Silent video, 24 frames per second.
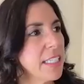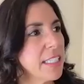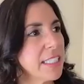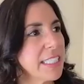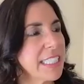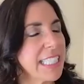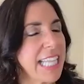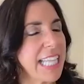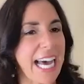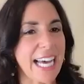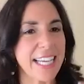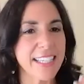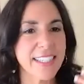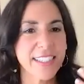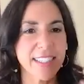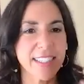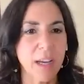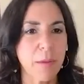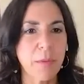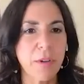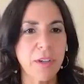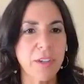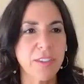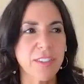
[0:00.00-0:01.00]
last
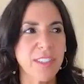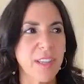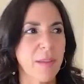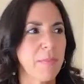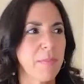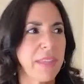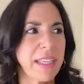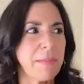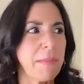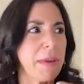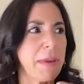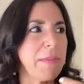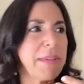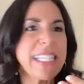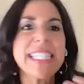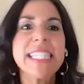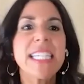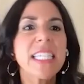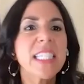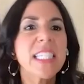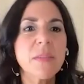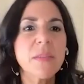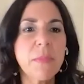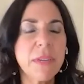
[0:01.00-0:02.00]
summer or something, maybe
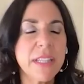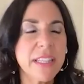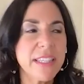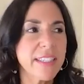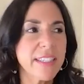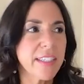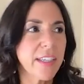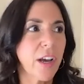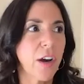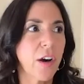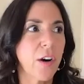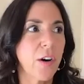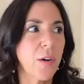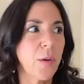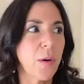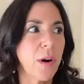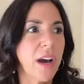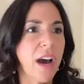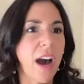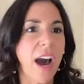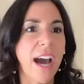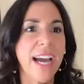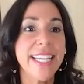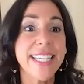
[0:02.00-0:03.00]
six months ago,
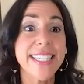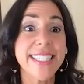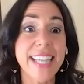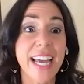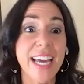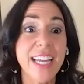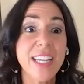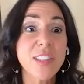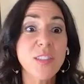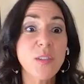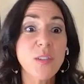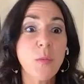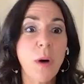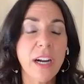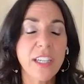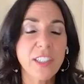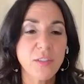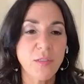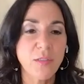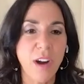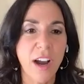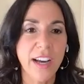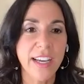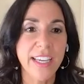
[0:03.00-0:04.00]
I decided to
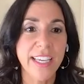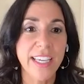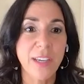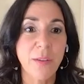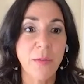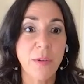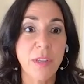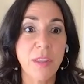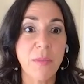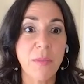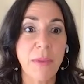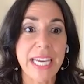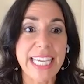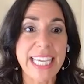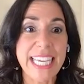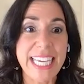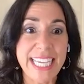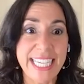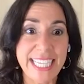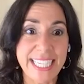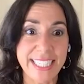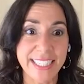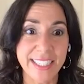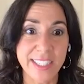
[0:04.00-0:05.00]
watch Rocky with my
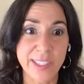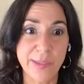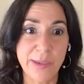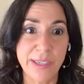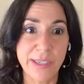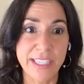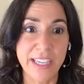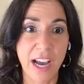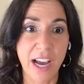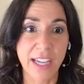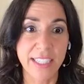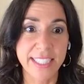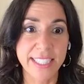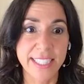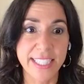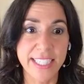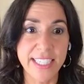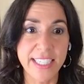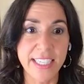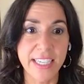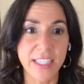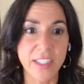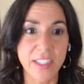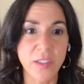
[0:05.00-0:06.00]
kids who had not
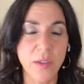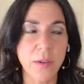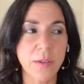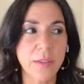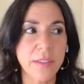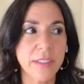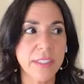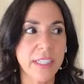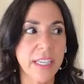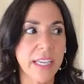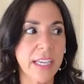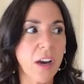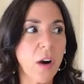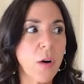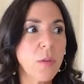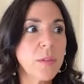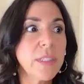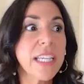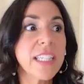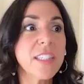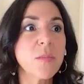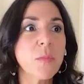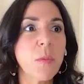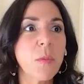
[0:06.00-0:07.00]
seen it. So I was like, oh,
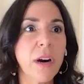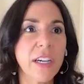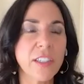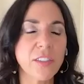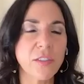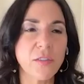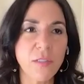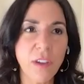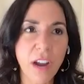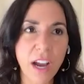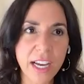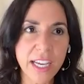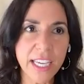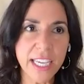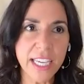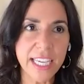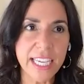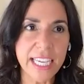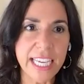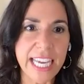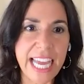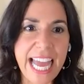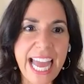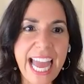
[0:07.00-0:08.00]
let's watch
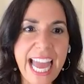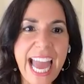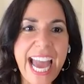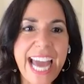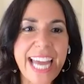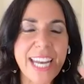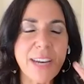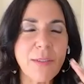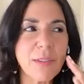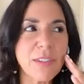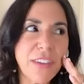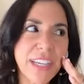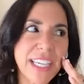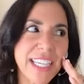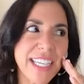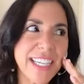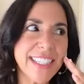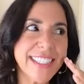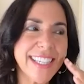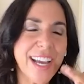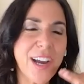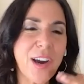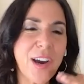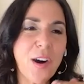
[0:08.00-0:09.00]
Rocky. And it was funny
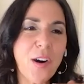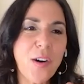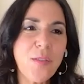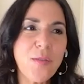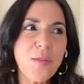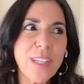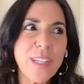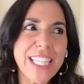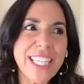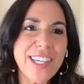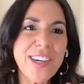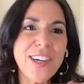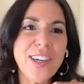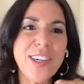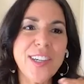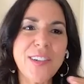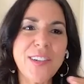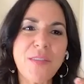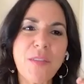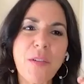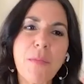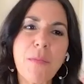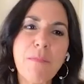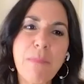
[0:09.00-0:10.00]
because I really
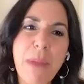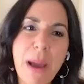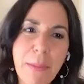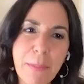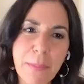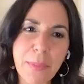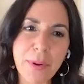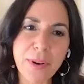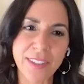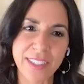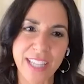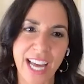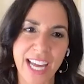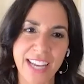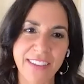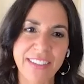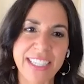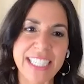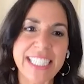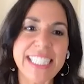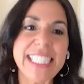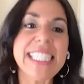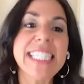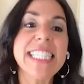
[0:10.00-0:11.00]
couldn't remember a lot of
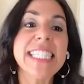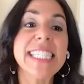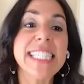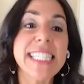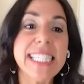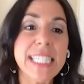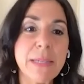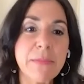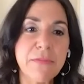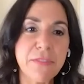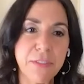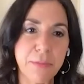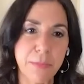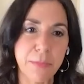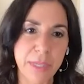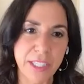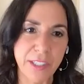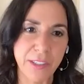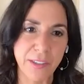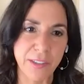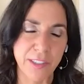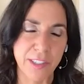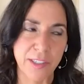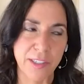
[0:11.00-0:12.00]
it. It didn't seem
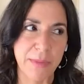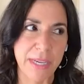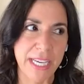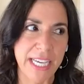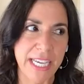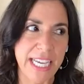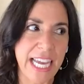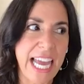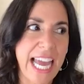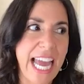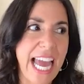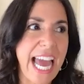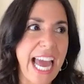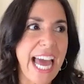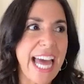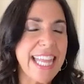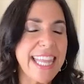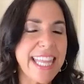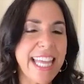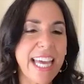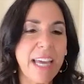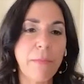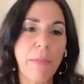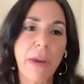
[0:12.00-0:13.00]
familiar to me.
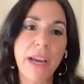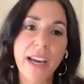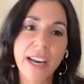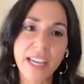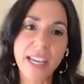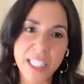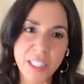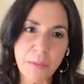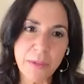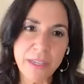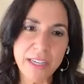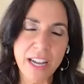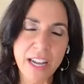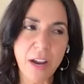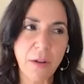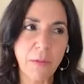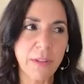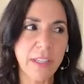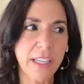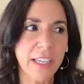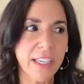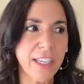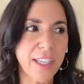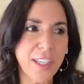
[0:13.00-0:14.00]
And then my husband and I
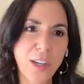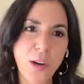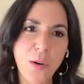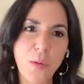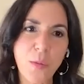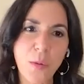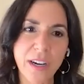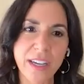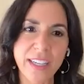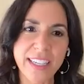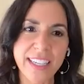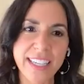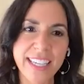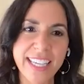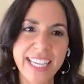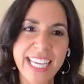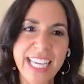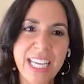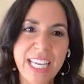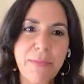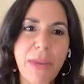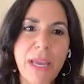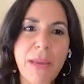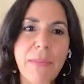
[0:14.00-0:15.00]
were like, you know what?
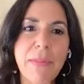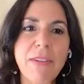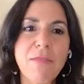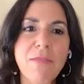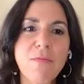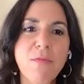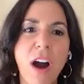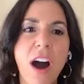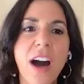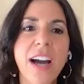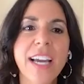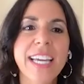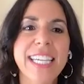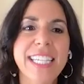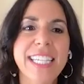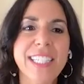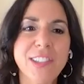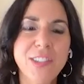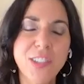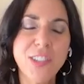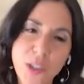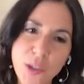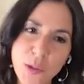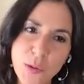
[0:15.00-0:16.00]
It may be Rocky
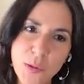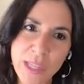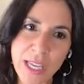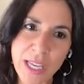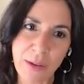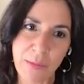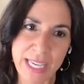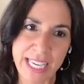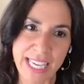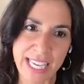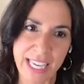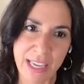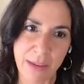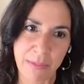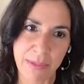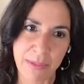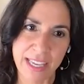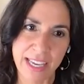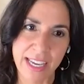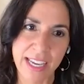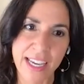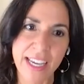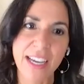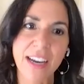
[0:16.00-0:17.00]
2 that we keep
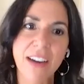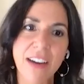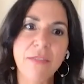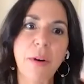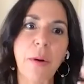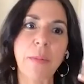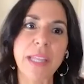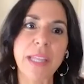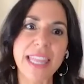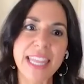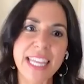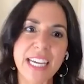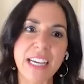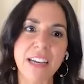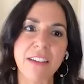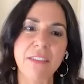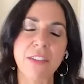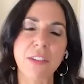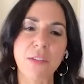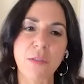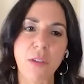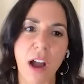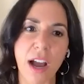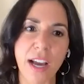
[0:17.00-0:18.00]
thinking of when we think of
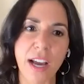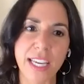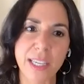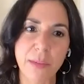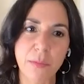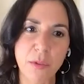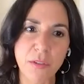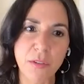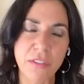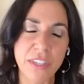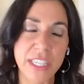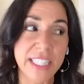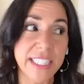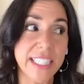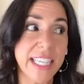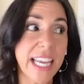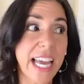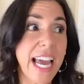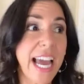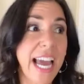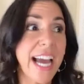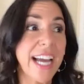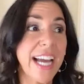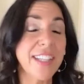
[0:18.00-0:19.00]
the Rocky movies.
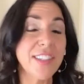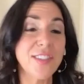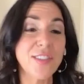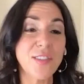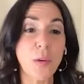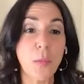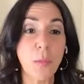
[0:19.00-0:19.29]
And so